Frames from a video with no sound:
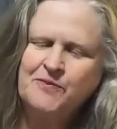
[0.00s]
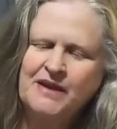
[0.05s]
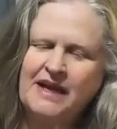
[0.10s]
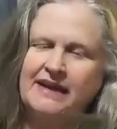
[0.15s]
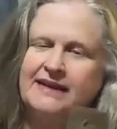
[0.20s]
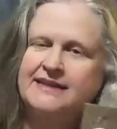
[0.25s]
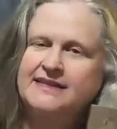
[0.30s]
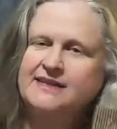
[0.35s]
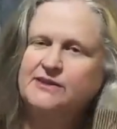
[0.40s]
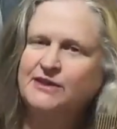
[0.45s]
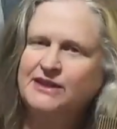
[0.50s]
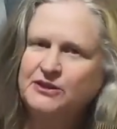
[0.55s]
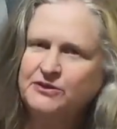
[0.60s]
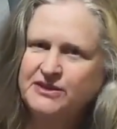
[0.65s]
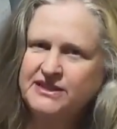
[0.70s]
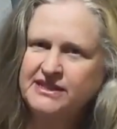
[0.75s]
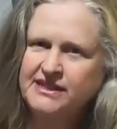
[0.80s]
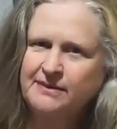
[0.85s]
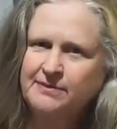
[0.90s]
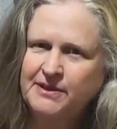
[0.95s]
And so I
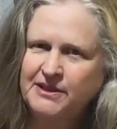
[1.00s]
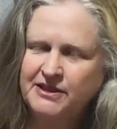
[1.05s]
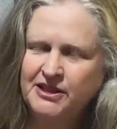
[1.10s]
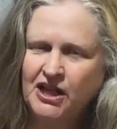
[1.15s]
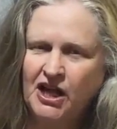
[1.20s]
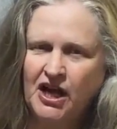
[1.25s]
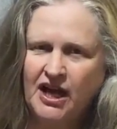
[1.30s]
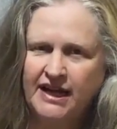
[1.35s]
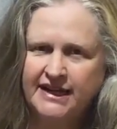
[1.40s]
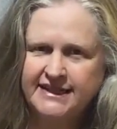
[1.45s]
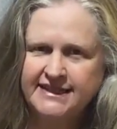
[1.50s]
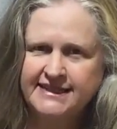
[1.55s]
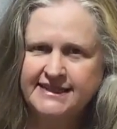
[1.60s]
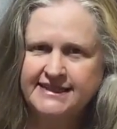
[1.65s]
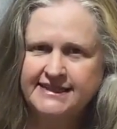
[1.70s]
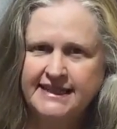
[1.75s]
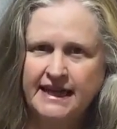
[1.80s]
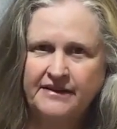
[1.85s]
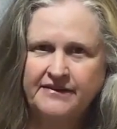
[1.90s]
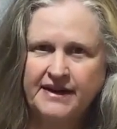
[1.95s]
looked it up online. It's a
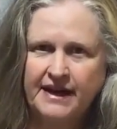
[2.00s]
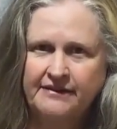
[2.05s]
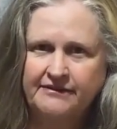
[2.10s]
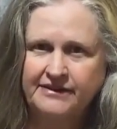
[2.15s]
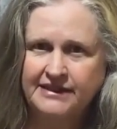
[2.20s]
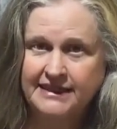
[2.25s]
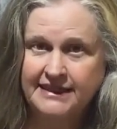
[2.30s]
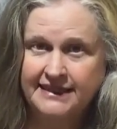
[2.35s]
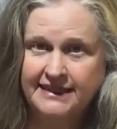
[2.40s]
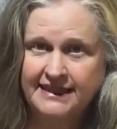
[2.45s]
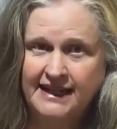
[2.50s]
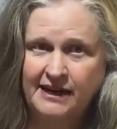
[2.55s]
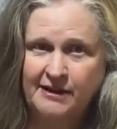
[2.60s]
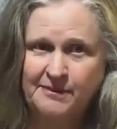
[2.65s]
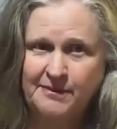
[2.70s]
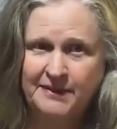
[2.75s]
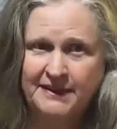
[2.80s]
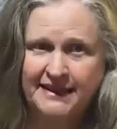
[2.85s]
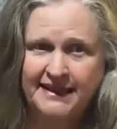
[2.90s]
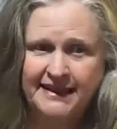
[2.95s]
South African
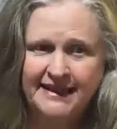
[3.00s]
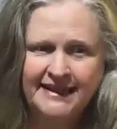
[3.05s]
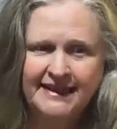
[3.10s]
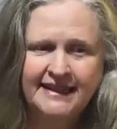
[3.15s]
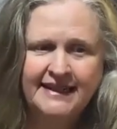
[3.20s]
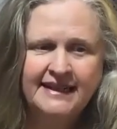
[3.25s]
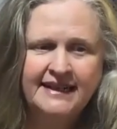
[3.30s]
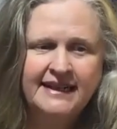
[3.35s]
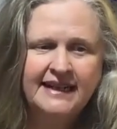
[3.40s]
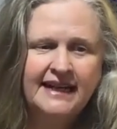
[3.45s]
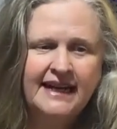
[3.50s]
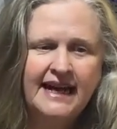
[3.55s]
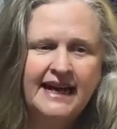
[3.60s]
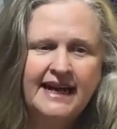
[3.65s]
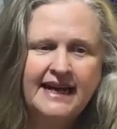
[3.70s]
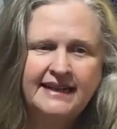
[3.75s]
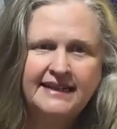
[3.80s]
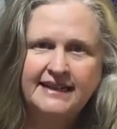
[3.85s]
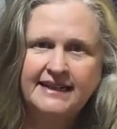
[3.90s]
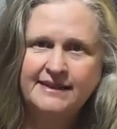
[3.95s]
company,
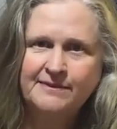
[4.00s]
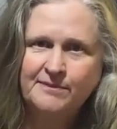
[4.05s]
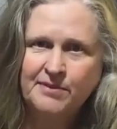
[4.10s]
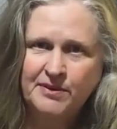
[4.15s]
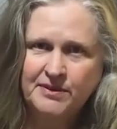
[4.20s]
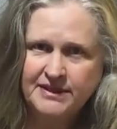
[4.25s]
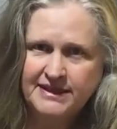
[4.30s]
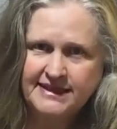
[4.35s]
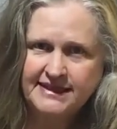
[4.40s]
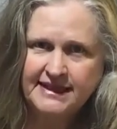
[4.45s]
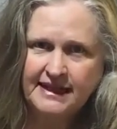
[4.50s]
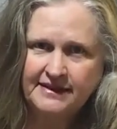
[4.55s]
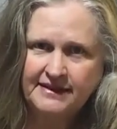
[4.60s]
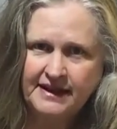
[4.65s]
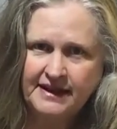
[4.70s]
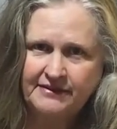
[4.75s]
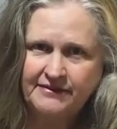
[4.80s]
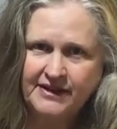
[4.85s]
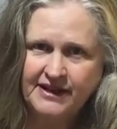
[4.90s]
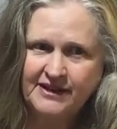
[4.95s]
and it employs South
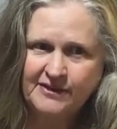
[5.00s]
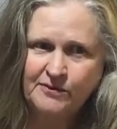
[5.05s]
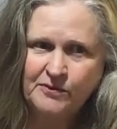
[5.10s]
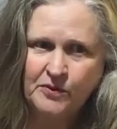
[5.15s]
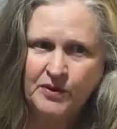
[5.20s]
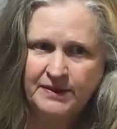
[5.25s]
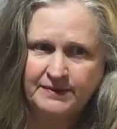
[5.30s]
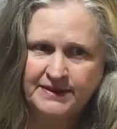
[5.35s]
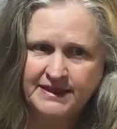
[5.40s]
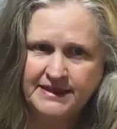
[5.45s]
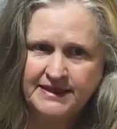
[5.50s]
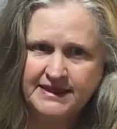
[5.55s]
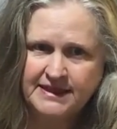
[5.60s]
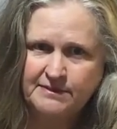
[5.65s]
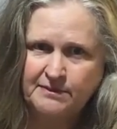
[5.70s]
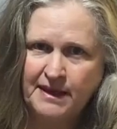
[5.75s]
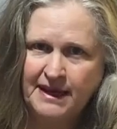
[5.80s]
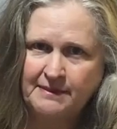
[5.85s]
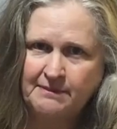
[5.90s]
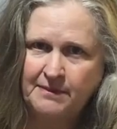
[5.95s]
African women to
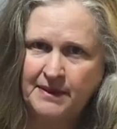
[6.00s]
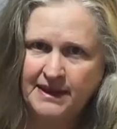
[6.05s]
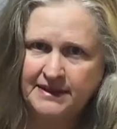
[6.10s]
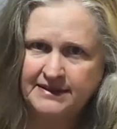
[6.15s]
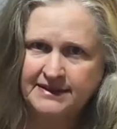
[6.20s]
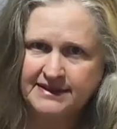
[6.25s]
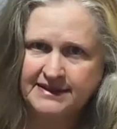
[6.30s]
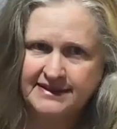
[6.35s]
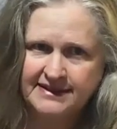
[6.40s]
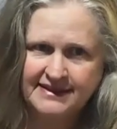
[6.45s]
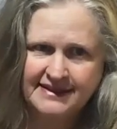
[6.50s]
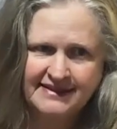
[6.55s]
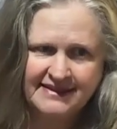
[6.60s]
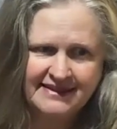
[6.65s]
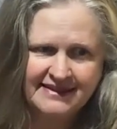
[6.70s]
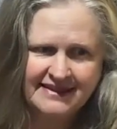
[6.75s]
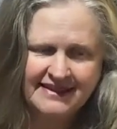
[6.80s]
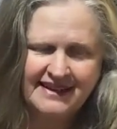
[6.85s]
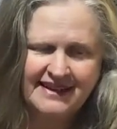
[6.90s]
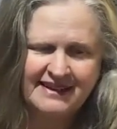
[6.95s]
make buttons.
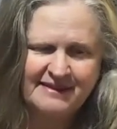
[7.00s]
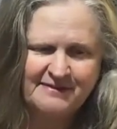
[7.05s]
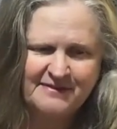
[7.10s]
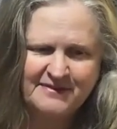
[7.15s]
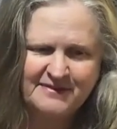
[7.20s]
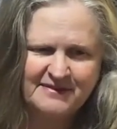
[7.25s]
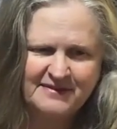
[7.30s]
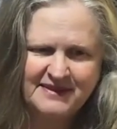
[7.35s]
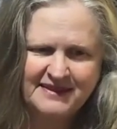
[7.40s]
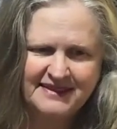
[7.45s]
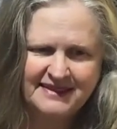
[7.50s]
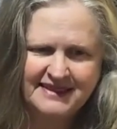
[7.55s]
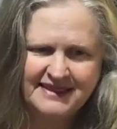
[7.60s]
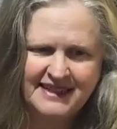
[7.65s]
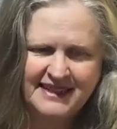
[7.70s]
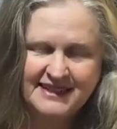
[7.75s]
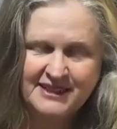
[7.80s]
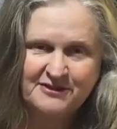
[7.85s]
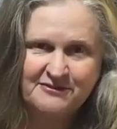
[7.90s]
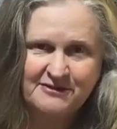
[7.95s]

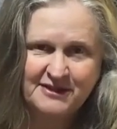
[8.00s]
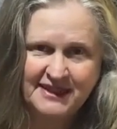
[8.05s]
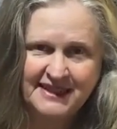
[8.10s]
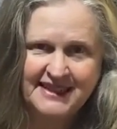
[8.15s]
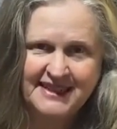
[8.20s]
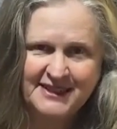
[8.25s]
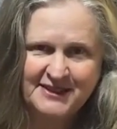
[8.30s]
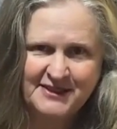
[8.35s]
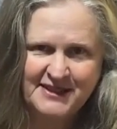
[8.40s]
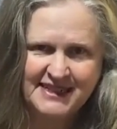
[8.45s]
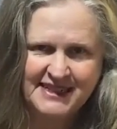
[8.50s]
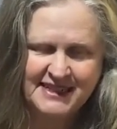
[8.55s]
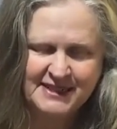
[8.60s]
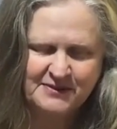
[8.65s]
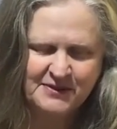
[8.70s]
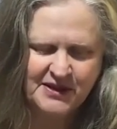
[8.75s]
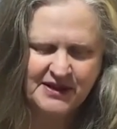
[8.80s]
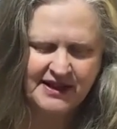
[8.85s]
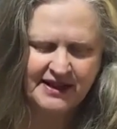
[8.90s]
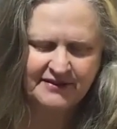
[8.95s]
It's really interesting. It's
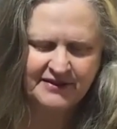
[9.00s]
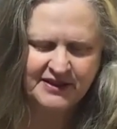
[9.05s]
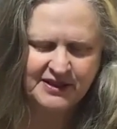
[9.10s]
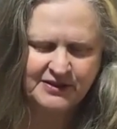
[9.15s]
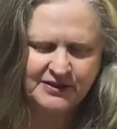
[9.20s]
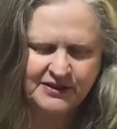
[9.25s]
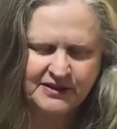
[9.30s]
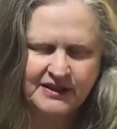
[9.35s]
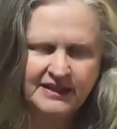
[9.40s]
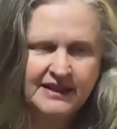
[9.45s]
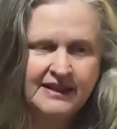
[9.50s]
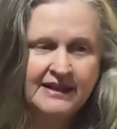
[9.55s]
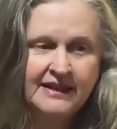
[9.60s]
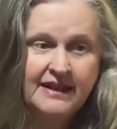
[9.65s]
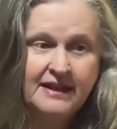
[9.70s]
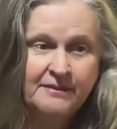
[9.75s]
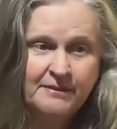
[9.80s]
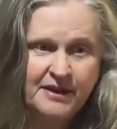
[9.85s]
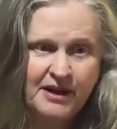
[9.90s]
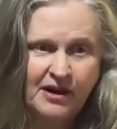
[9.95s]
worth having a look.
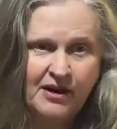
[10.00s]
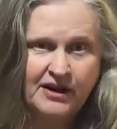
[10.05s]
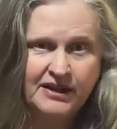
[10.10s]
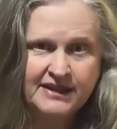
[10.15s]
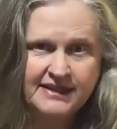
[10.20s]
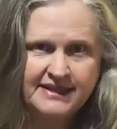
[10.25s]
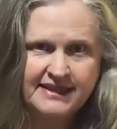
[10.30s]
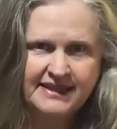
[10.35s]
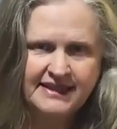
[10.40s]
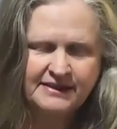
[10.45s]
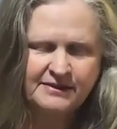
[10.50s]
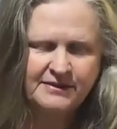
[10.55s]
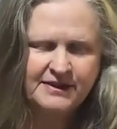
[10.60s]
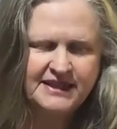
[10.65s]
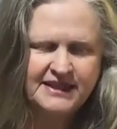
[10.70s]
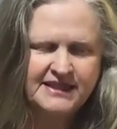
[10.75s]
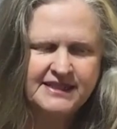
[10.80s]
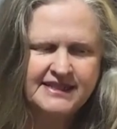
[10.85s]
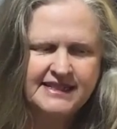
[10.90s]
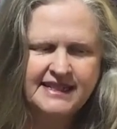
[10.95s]
But honestly, when
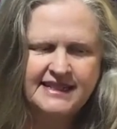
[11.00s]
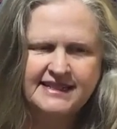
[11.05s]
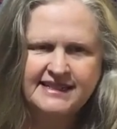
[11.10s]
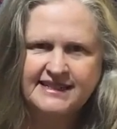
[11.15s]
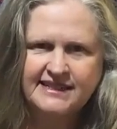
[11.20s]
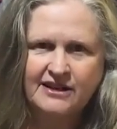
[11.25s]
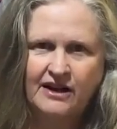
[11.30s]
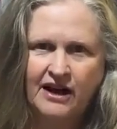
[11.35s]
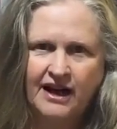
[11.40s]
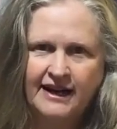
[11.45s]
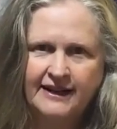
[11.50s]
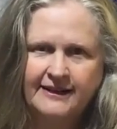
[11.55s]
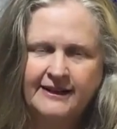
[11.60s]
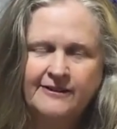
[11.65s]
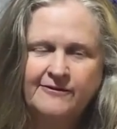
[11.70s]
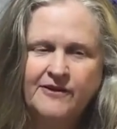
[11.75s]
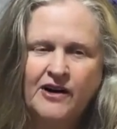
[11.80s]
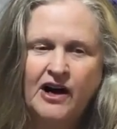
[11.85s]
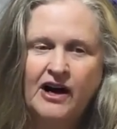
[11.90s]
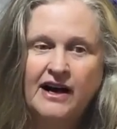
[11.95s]
you see the site, if
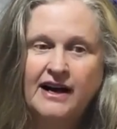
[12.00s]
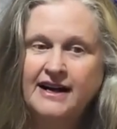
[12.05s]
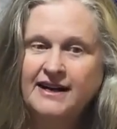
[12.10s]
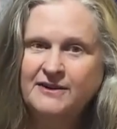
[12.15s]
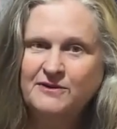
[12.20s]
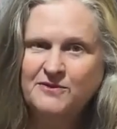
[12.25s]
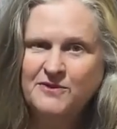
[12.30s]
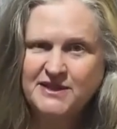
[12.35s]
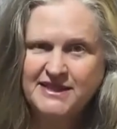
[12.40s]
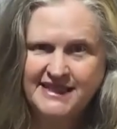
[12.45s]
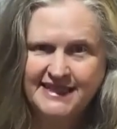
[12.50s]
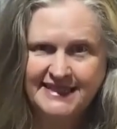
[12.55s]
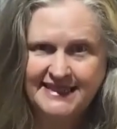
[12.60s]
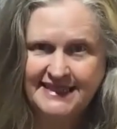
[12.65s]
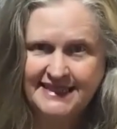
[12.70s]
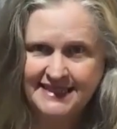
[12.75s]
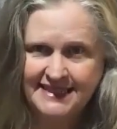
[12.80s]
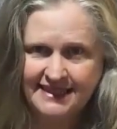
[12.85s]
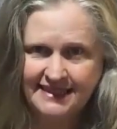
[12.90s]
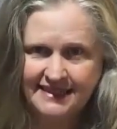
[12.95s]
I was a
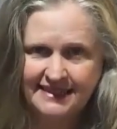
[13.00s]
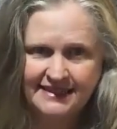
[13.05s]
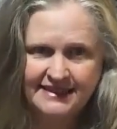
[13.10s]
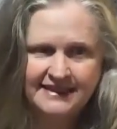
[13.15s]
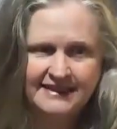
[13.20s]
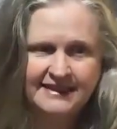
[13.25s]
knitter